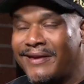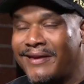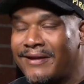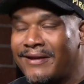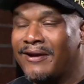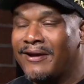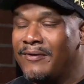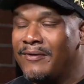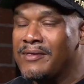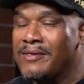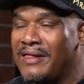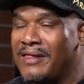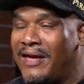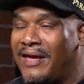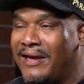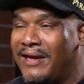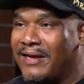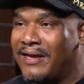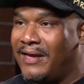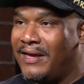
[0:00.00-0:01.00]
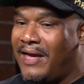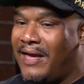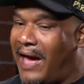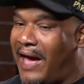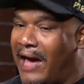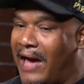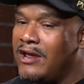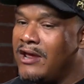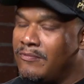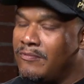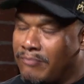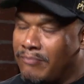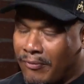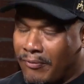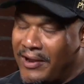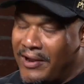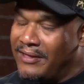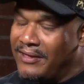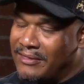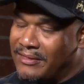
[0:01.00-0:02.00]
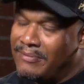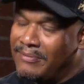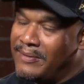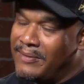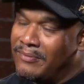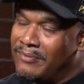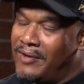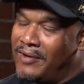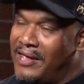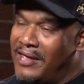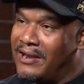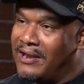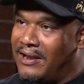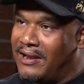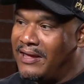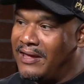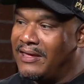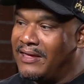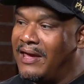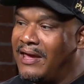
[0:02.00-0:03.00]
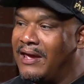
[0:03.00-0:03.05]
It's like, how do you bring the people in?